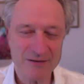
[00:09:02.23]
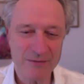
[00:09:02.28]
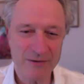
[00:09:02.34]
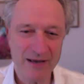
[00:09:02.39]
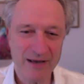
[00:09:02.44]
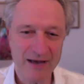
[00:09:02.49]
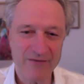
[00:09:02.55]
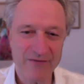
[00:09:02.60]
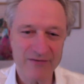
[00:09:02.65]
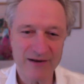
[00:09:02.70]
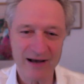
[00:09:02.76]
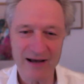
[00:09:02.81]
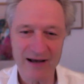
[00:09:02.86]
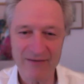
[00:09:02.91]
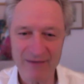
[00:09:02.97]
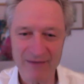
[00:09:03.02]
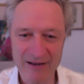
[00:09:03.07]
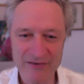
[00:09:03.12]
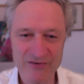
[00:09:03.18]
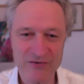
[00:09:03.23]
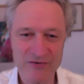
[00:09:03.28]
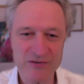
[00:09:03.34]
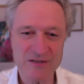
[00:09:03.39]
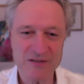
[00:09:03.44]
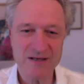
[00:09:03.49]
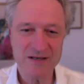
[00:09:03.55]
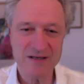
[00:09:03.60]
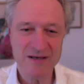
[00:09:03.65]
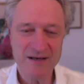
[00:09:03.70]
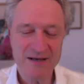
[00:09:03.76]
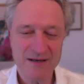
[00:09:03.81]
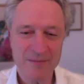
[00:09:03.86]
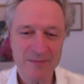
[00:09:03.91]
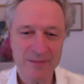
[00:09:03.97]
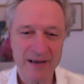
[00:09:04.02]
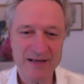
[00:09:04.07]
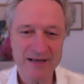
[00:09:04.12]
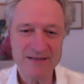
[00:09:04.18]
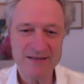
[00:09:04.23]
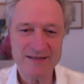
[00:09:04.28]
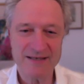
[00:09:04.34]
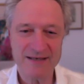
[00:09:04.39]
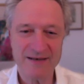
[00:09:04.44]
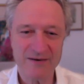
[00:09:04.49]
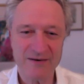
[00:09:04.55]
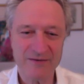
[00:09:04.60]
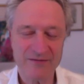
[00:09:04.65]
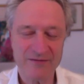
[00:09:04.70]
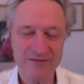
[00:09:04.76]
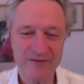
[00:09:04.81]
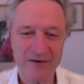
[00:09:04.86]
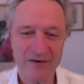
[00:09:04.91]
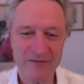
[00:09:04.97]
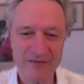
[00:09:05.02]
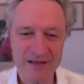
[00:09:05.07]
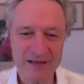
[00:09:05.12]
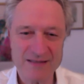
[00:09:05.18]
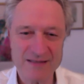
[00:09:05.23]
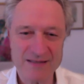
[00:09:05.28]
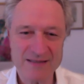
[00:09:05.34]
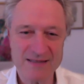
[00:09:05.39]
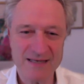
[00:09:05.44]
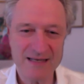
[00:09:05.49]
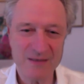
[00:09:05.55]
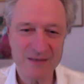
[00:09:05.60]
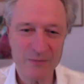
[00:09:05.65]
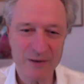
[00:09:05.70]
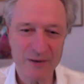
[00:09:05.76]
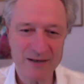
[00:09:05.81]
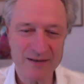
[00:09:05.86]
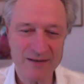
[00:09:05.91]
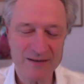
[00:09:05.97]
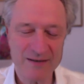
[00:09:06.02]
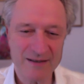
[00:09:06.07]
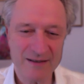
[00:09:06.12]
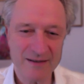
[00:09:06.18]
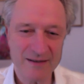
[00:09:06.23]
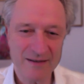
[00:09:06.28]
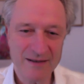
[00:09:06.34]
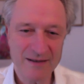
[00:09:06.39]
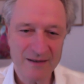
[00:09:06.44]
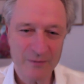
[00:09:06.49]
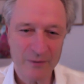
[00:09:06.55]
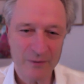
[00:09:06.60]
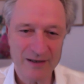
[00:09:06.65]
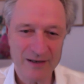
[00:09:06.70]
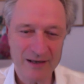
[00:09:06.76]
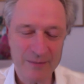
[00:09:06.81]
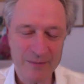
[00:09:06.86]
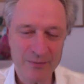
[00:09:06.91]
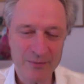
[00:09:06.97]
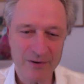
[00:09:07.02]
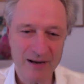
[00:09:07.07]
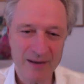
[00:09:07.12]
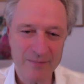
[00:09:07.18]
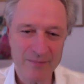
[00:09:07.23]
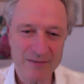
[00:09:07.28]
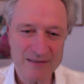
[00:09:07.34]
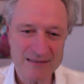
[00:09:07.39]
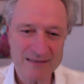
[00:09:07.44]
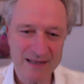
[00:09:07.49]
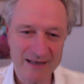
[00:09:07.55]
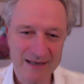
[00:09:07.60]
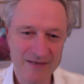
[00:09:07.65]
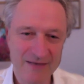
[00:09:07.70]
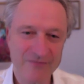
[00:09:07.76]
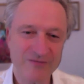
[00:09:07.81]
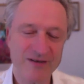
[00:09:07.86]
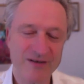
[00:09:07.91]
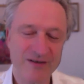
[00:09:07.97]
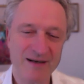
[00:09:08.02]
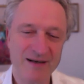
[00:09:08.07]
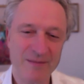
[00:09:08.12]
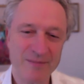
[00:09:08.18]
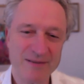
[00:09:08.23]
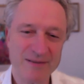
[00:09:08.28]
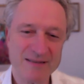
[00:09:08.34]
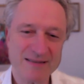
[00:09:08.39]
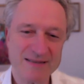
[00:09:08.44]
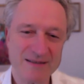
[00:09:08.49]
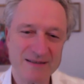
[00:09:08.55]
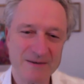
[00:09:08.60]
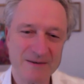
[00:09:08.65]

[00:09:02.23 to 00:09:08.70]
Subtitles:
We have Caravaggio's painting of that scene when Abraham is like lifting up his